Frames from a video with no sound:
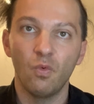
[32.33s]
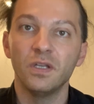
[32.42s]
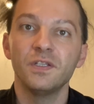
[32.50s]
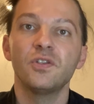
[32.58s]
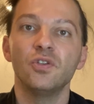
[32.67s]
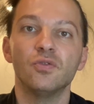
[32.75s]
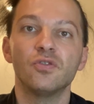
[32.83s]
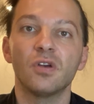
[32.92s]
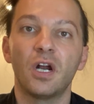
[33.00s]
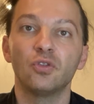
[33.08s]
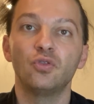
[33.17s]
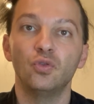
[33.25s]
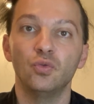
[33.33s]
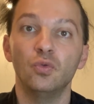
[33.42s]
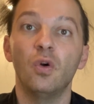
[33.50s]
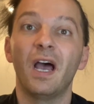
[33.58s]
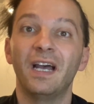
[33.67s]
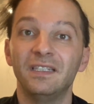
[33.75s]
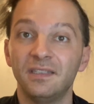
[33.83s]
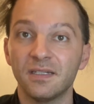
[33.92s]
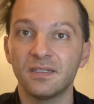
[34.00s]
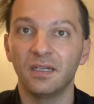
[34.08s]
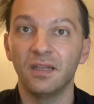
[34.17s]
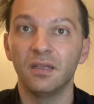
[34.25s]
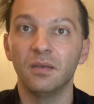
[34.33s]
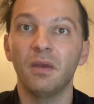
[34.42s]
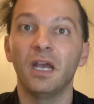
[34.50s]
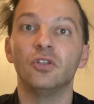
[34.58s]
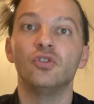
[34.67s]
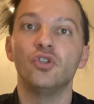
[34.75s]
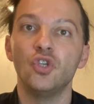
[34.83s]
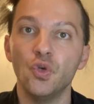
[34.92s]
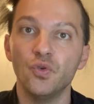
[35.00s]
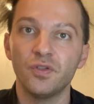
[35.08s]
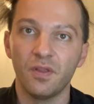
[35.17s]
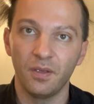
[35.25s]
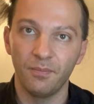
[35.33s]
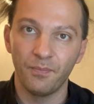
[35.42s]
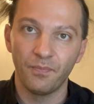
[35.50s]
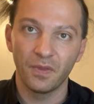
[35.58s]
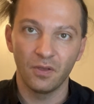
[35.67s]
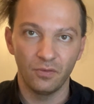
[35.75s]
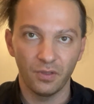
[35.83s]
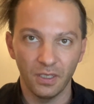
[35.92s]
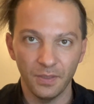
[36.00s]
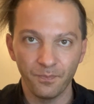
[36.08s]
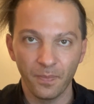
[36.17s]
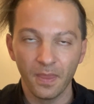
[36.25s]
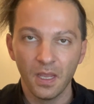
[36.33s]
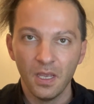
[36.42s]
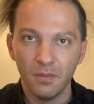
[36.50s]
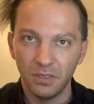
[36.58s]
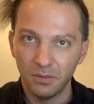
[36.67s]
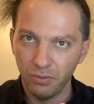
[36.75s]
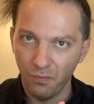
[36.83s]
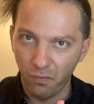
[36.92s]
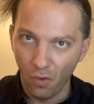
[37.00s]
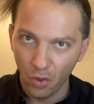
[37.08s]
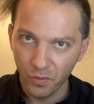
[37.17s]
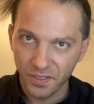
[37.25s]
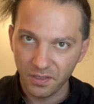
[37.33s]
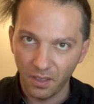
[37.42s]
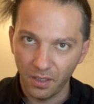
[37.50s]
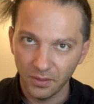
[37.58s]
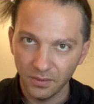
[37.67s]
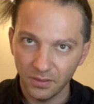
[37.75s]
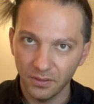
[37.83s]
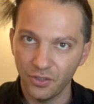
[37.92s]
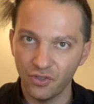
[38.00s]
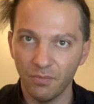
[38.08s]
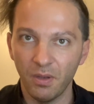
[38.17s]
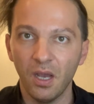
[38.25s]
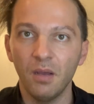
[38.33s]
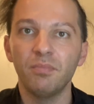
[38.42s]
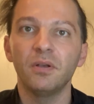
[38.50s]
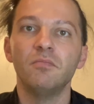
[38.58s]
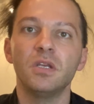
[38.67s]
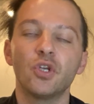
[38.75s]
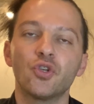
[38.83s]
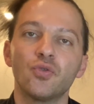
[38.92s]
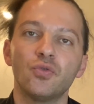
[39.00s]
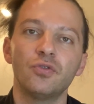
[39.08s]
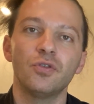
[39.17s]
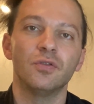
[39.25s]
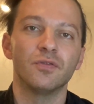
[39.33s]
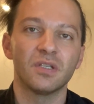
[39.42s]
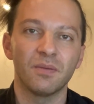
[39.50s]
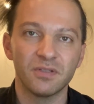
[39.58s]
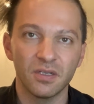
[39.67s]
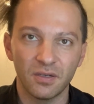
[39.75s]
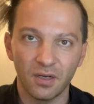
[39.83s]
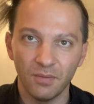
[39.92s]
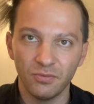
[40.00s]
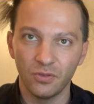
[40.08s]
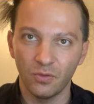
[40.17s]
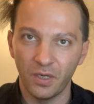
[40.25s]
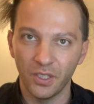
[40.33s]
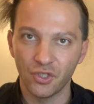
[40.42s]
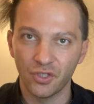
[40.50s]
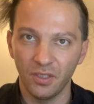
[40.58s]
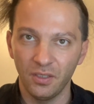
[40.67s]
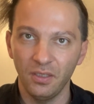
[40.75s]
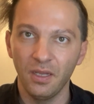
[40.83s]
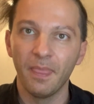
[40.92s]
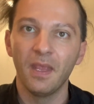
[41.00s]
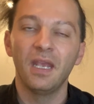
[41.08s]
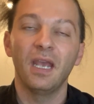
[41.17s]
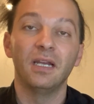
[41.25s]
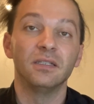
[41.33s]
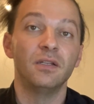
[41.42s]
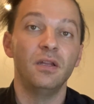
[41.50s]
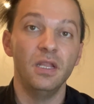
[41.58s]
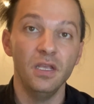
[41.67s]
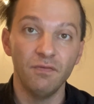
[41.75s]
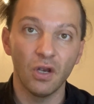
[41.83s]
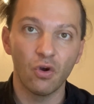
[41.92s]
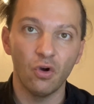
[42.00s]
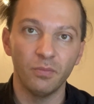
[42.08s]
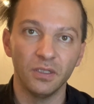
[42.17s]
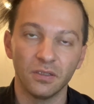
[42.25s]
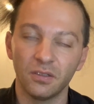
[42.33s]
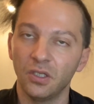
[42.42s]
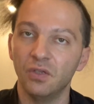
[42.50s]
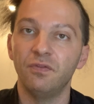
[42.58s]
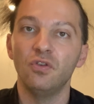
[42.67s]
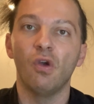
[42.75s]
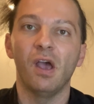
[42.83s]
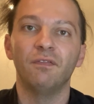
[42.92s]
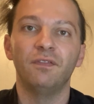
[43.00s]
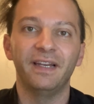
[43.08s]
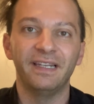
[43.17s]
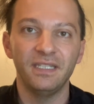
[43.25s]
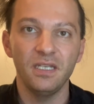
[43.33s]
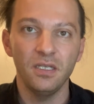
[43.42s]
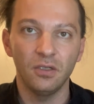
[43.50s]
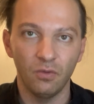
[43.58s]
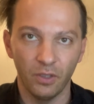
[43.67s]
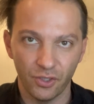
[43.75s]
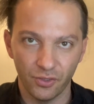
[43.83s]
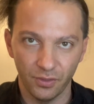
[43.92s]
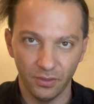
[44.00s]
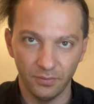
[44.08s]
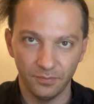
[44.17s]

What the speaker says: once you start to understand them and use them. Okay, but before we start, Shabab, make sure you subscribe to our channel and leave a comment if you have any question.